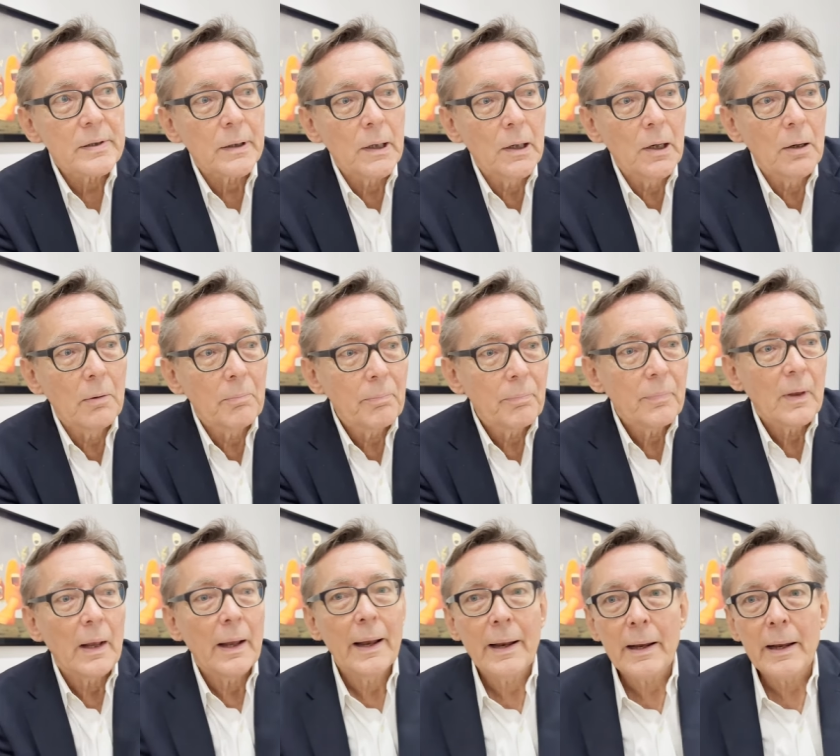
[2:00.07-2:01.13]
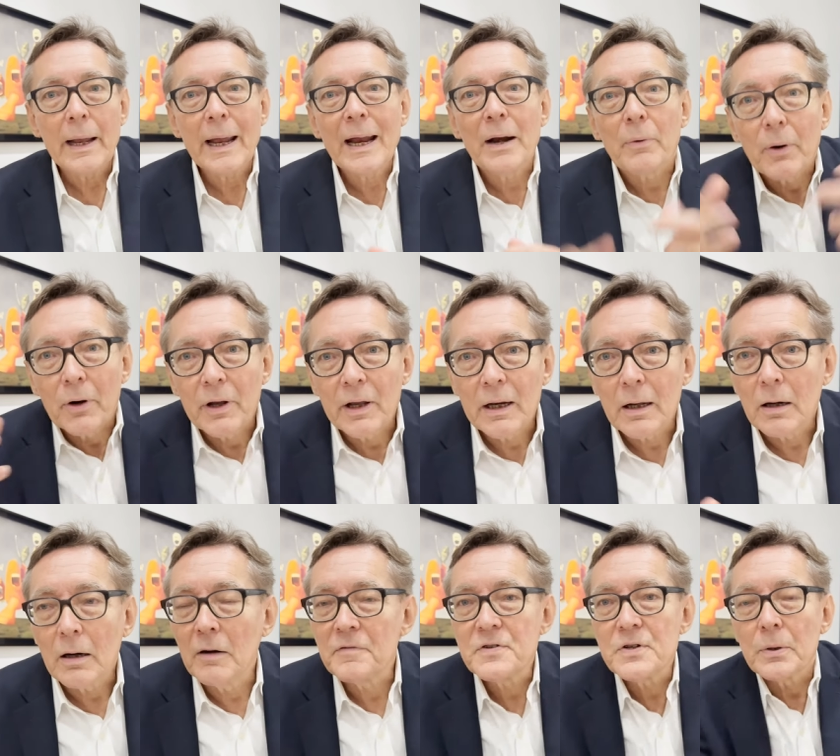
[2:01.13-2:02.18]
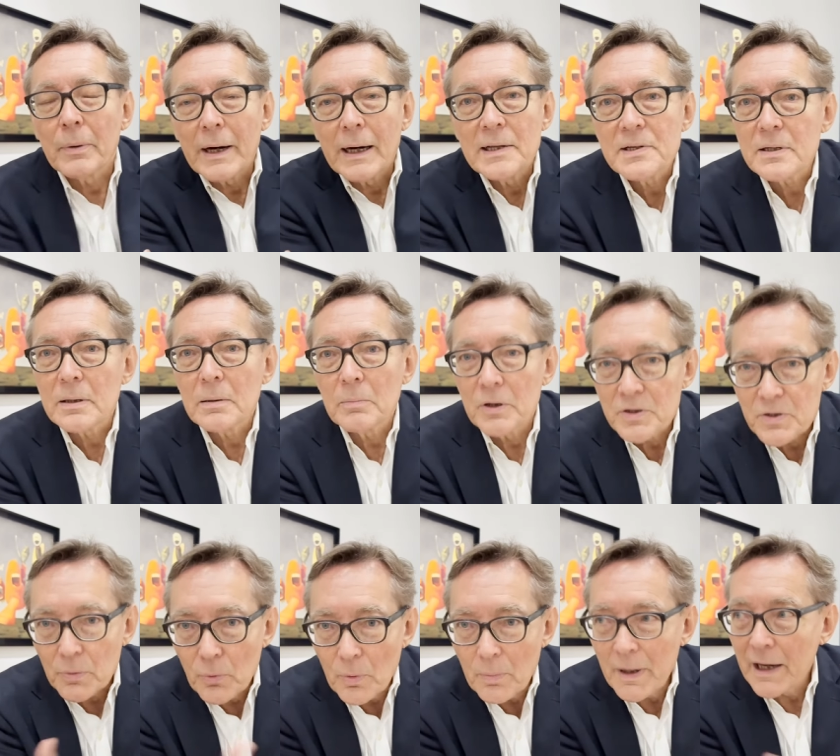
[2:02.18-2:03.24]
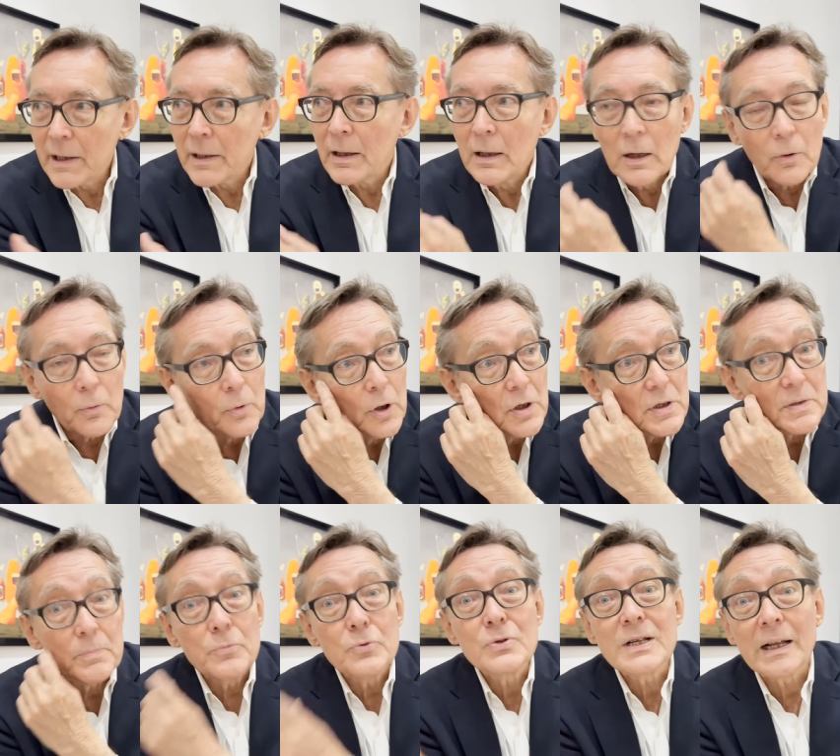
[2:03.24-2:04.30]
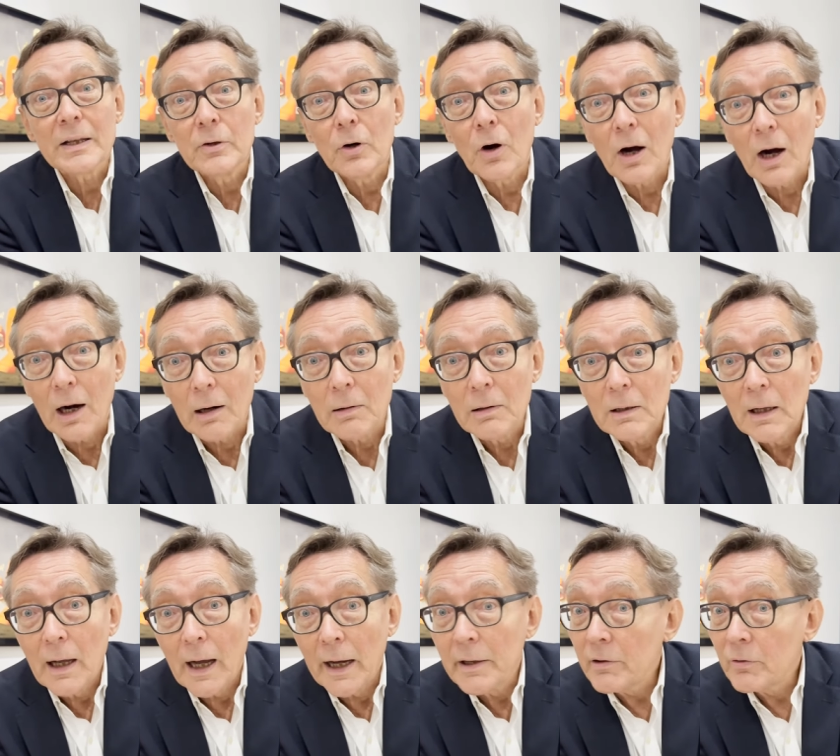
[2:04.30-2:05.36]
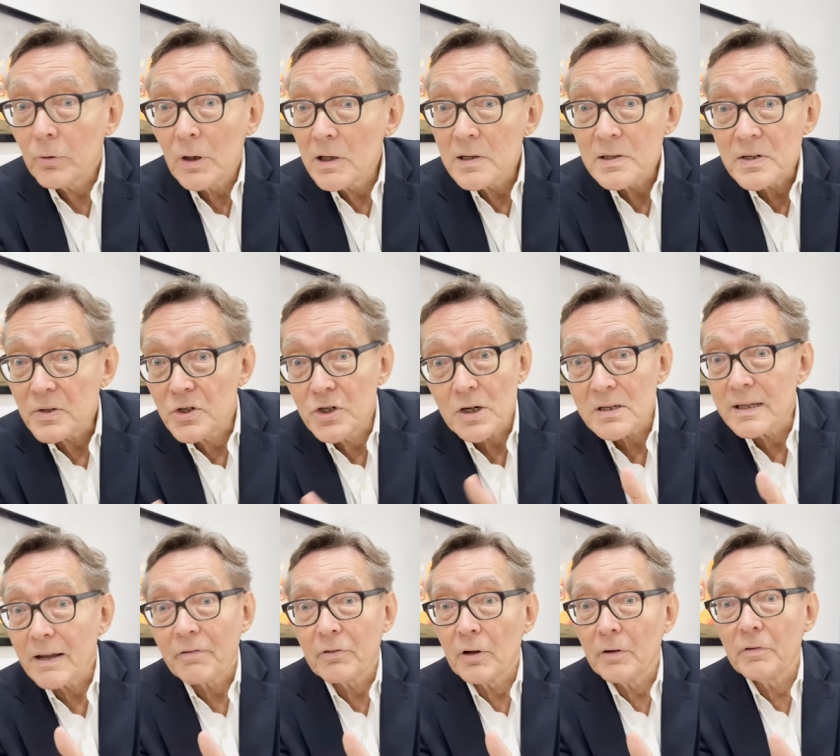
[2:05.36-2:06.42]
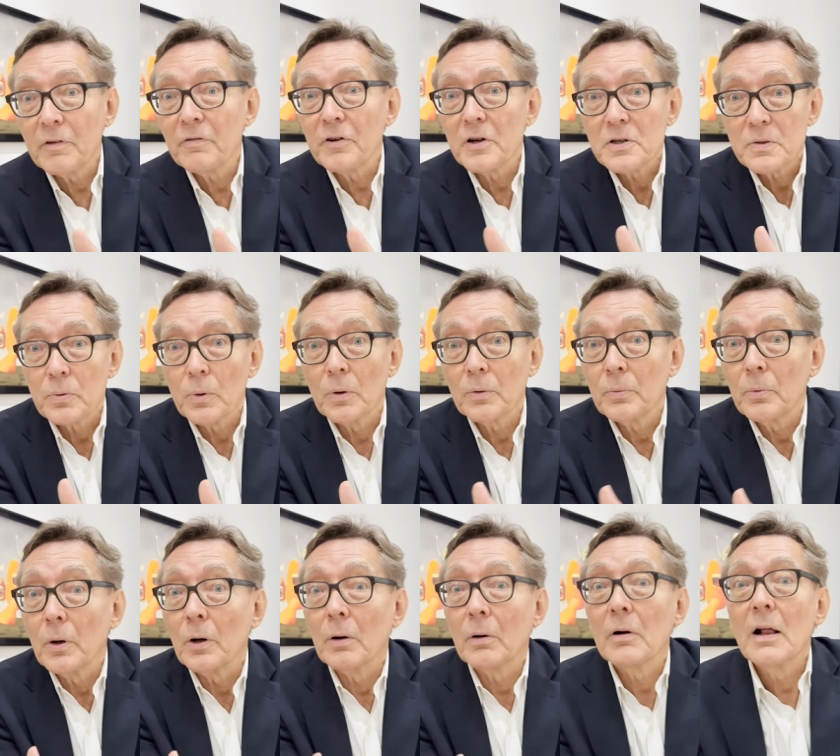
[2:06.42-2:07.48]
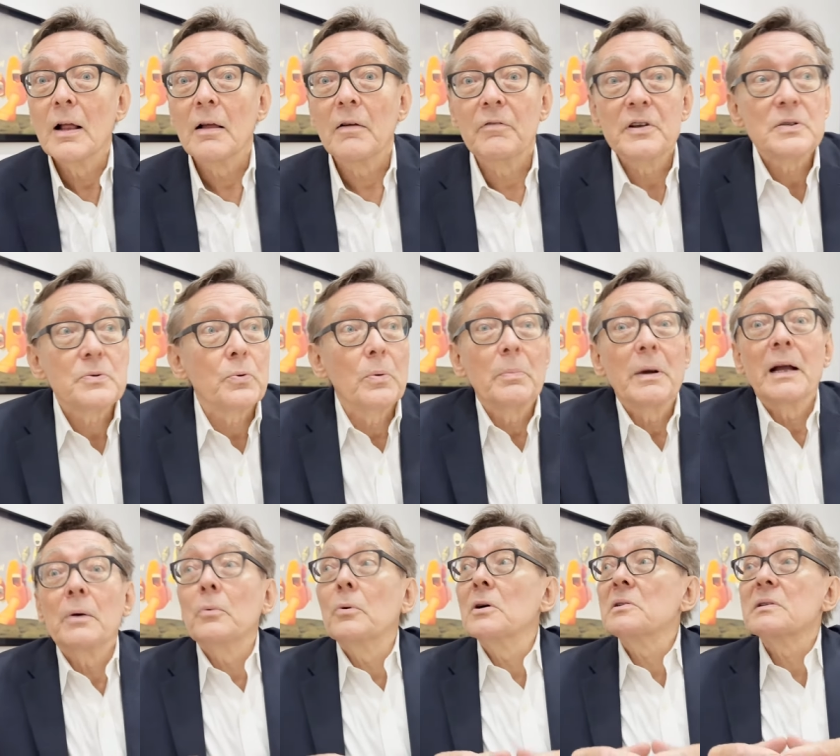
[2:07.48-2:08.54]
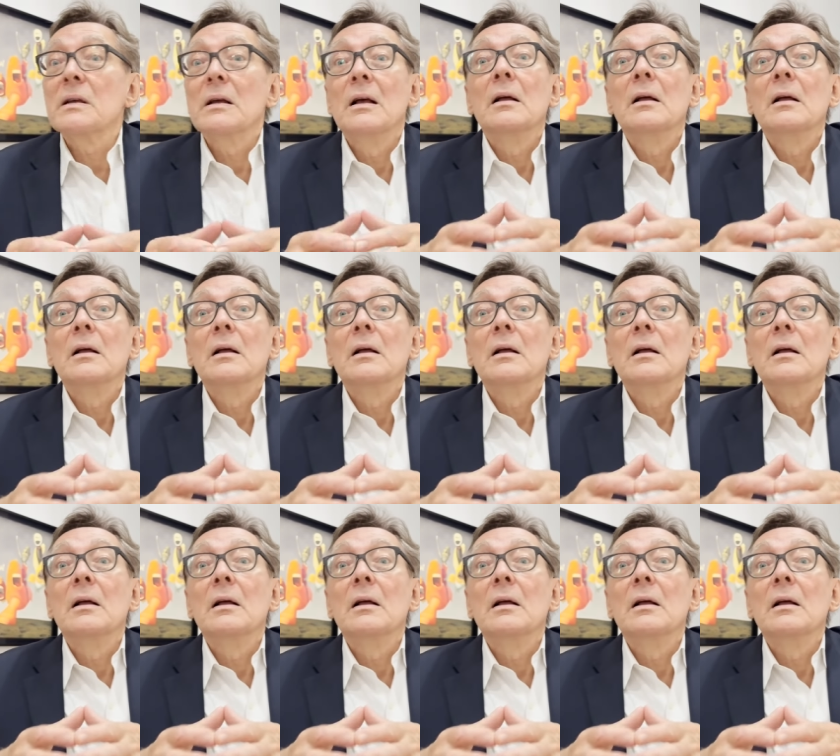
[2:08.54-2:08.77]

um, heroine of surrealism as a woman was Musidora. And it was just after the First World War. This woman was